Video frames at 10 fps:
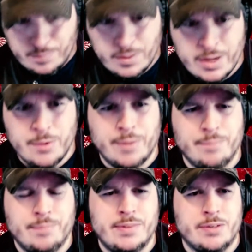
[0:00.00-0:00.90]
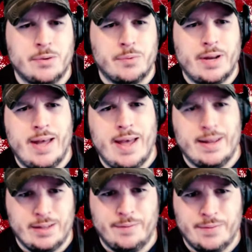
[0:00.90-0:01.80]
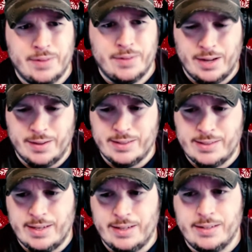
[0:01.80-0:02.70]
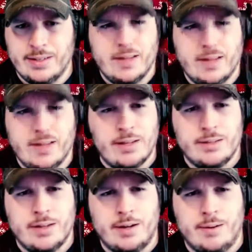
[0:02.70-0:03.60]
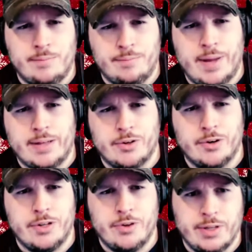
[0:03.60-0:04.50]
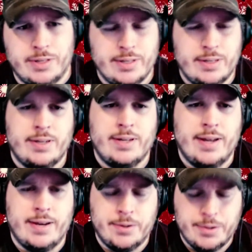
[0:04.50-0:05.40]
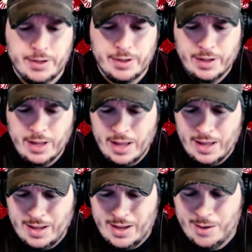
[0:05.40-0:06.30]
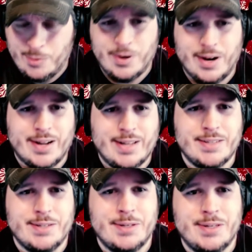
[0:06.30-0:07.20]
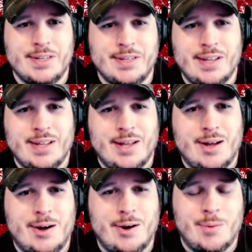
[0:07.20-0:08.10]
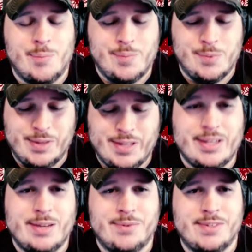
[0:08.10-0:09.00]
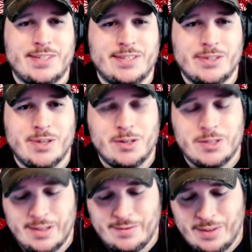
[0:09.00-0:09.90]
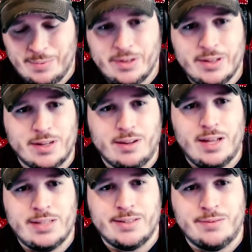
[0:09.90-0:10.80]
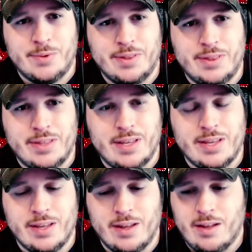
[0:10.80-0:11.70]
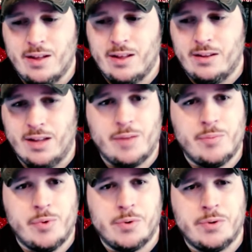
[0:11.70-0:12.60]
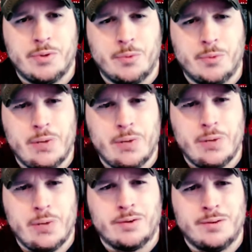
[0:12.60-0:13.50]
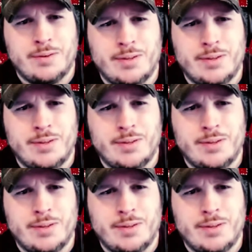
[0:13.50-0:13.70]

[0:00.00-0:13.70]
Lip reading: Anyway, so what I had left, they sent back to our unit at Hood. And when I got to Hood, what they did was they took all our stuff and they put it in the closet with the lawnmower and the weed whacker.